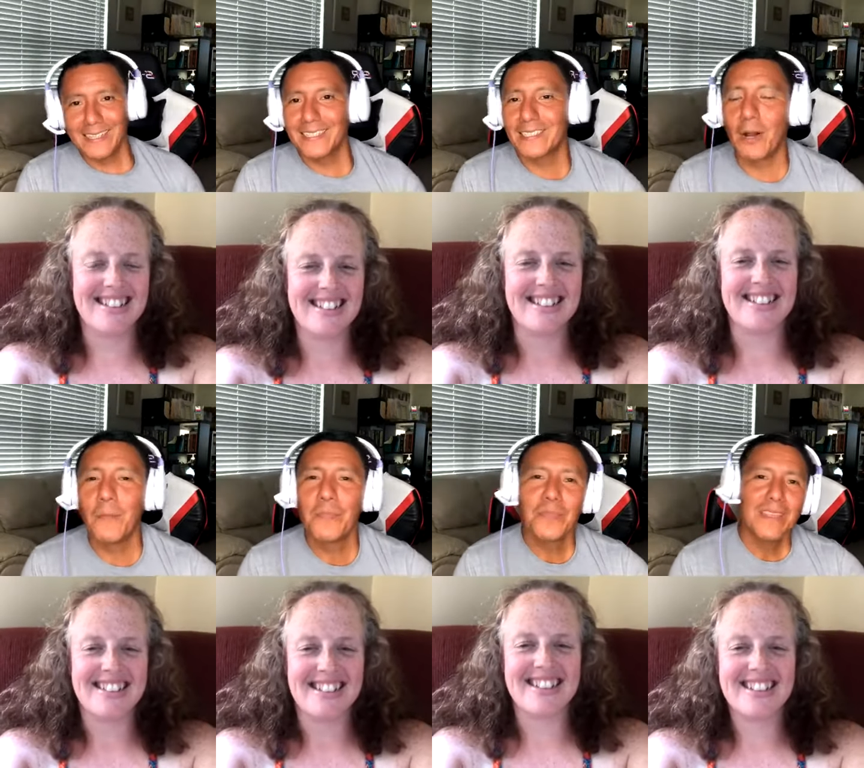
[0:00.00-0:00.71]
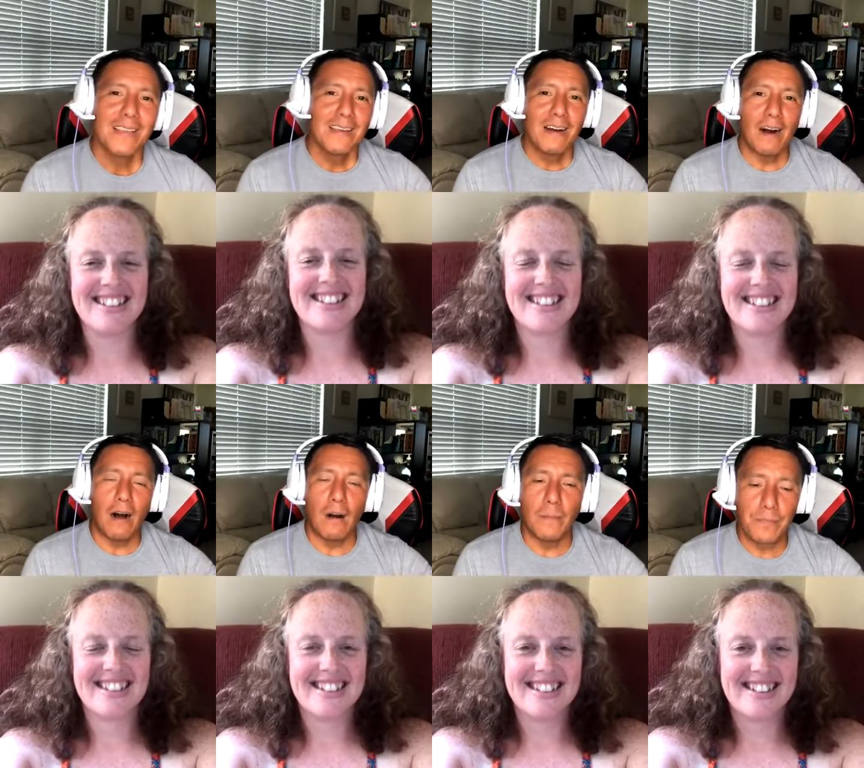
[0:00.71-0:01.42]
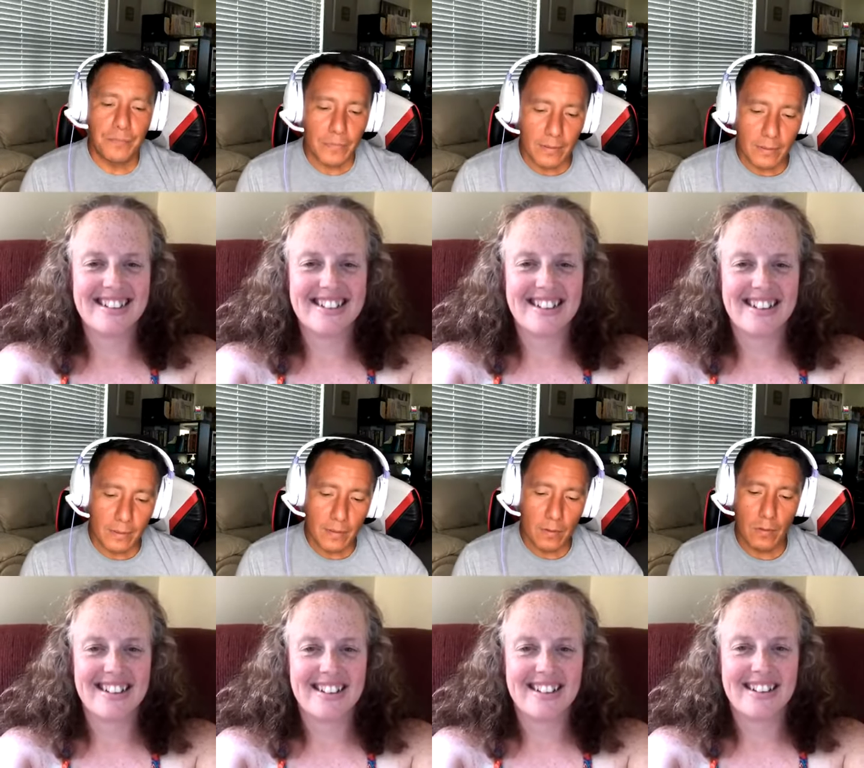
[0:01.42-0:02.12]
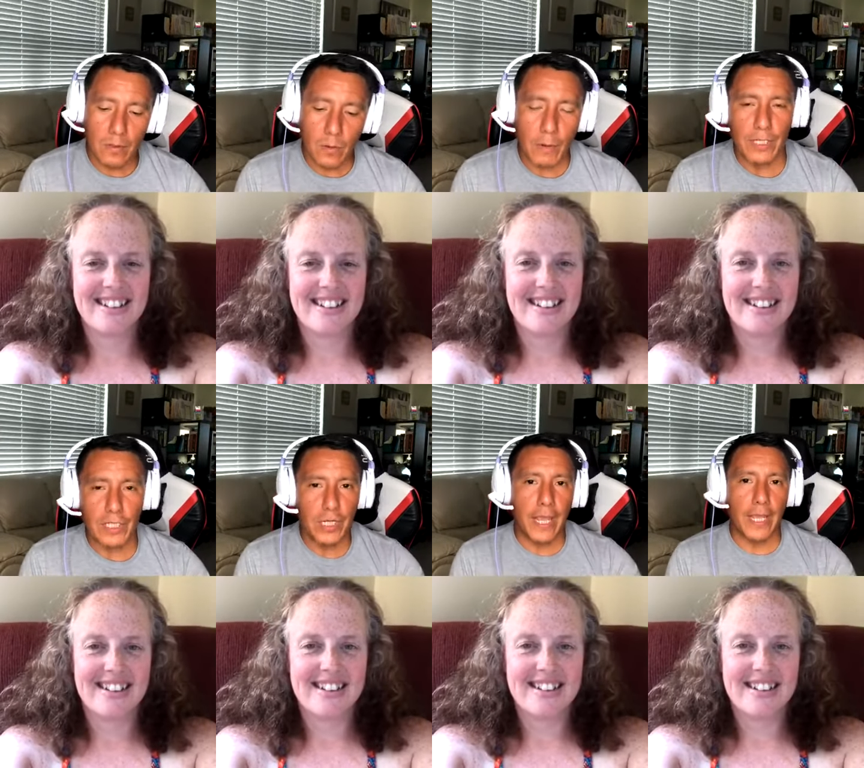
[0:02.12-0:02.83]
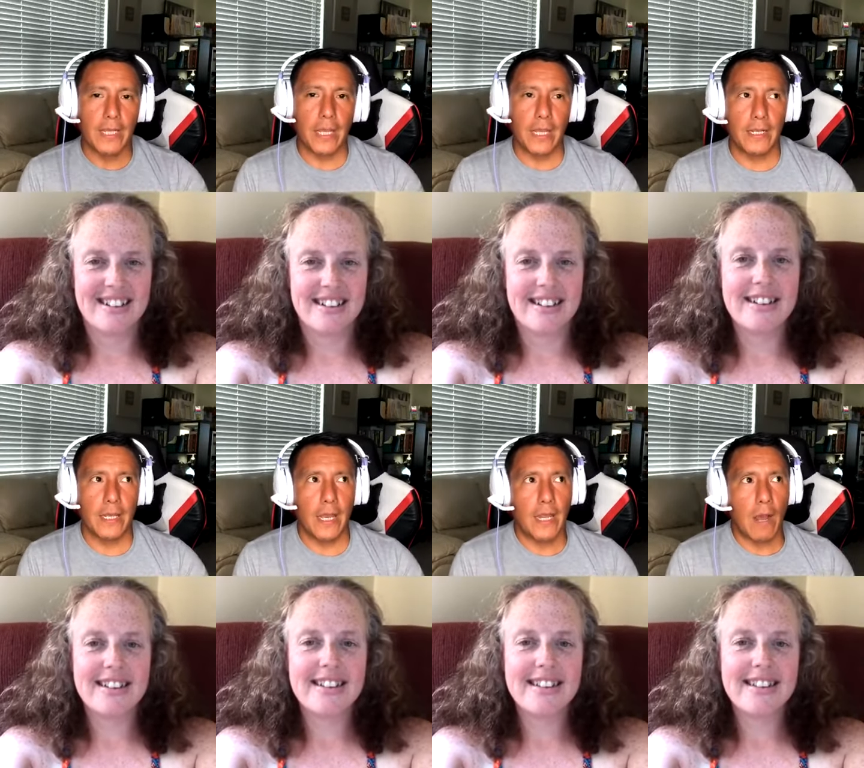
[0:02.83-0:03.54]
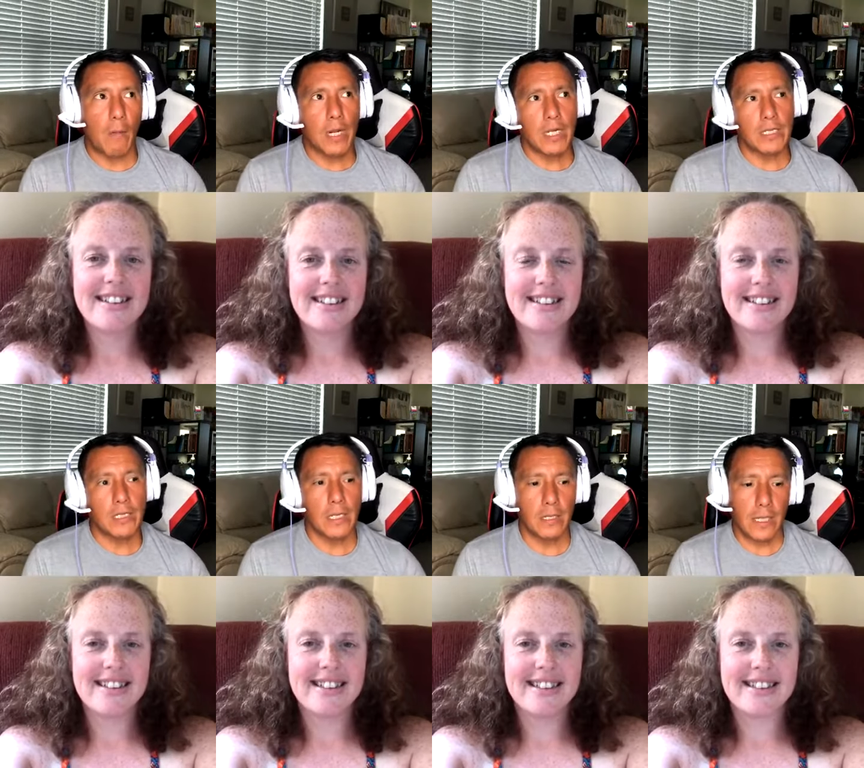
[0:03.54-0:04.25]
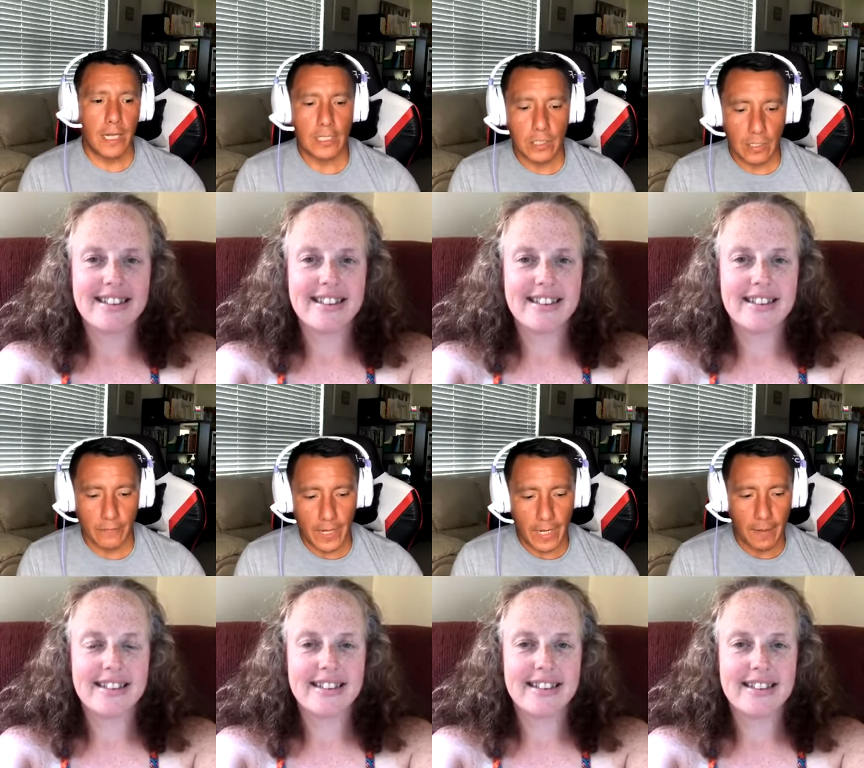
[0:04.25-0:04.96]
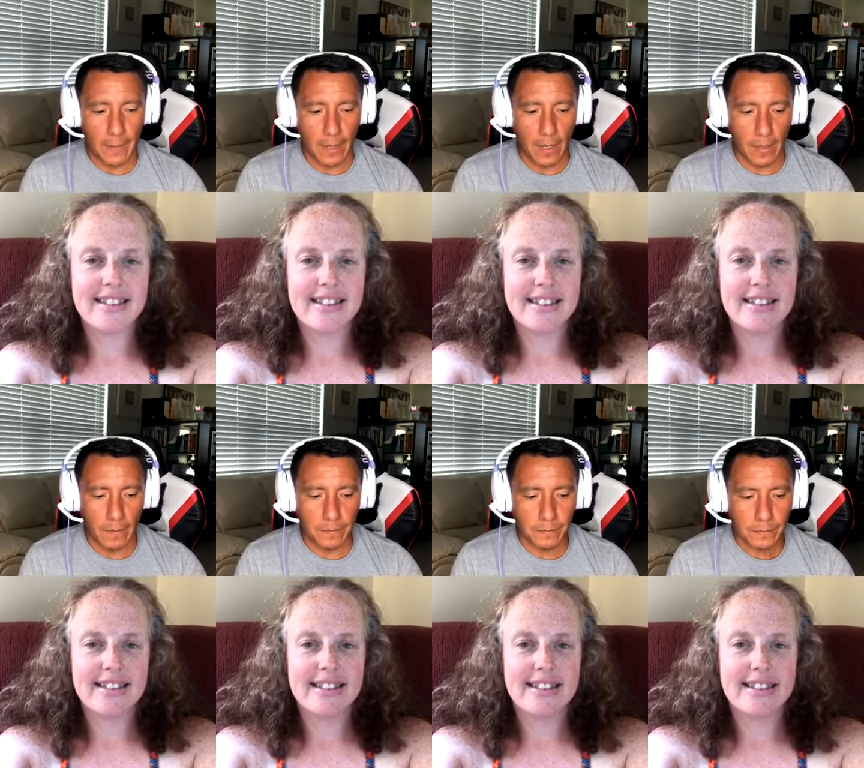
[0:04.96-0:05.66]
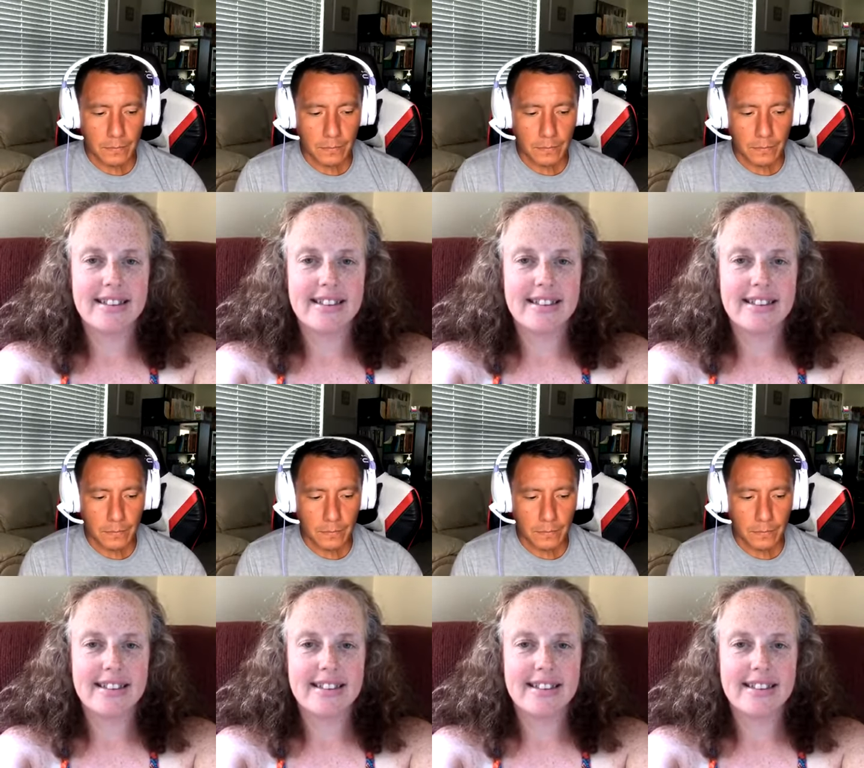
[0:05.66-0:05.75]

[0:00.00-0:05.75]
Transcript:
Speaker 1: so um quick question and and, and i wanted kind of sort of a uh, um